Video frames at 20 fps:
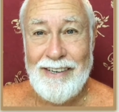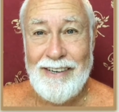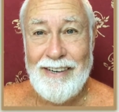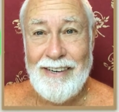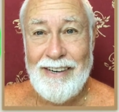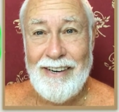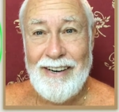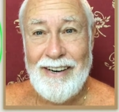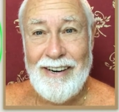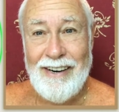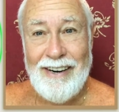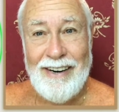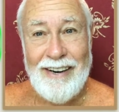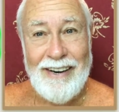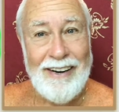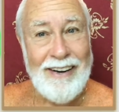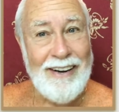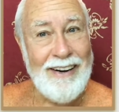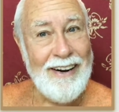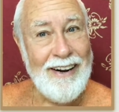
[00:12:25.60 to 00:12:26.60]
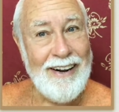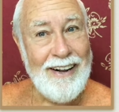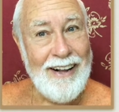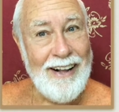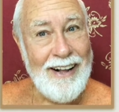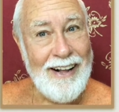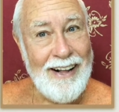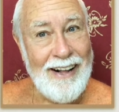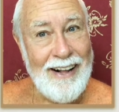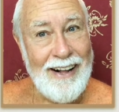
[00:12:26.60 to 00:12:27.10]

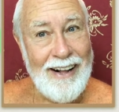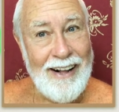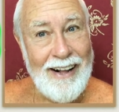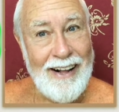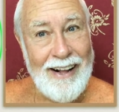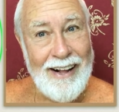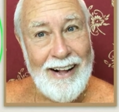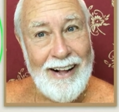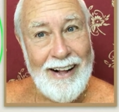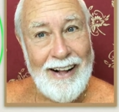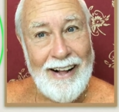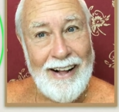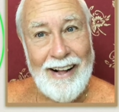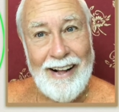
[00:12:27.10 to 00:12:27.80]
(no one is talking)